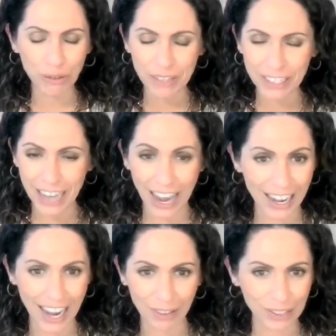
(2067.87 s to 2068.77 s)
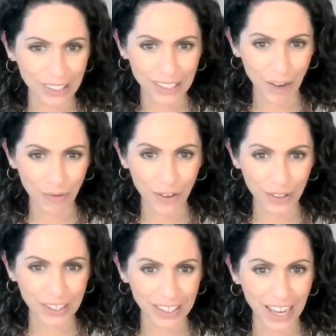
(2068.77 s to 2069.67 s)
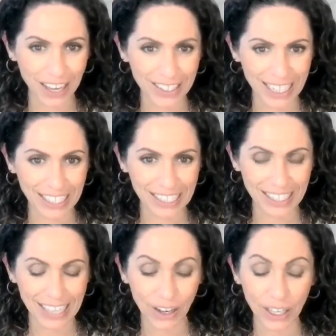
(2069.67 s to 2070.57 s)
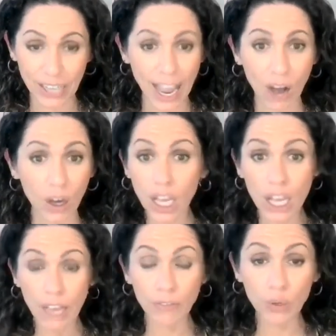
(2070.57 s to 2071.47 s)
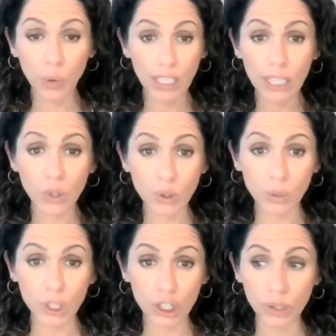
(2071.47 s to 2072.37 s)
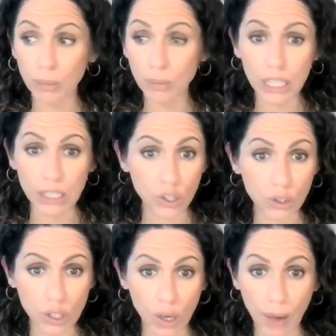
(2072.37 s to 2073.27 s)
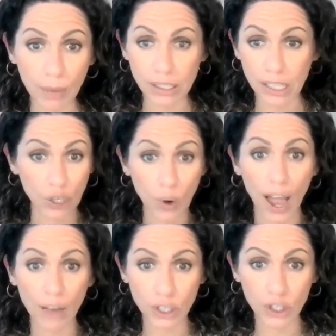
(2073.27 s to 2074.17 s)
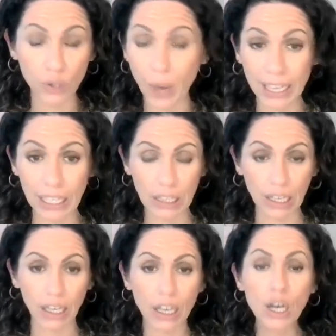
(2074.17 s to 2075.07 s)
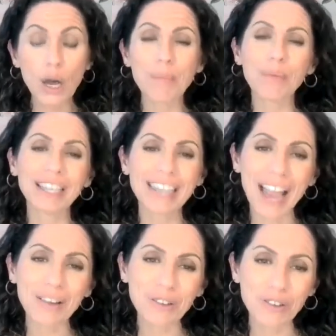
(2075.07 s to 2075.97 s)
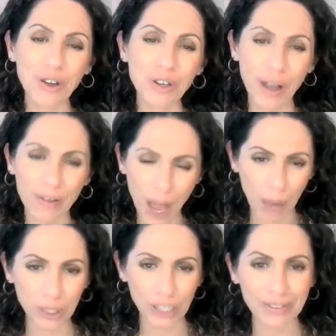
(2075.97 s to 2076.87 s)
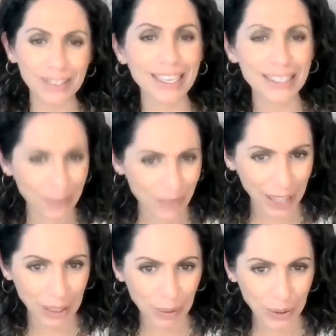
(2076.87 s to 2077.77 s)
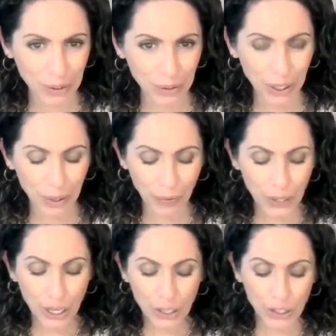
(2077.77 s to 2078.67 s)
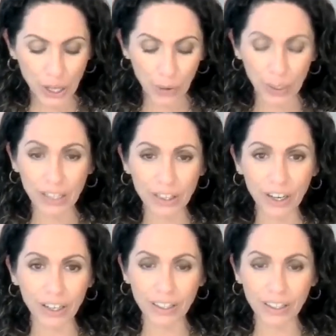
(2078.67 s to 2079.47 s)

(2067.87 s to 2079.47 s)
not have to suffer. This is unnecessary. Now, if you want to keep doing what you're doing, please do so. I'm not saying you have to do anything. But now you know you have options. It's available to you. So either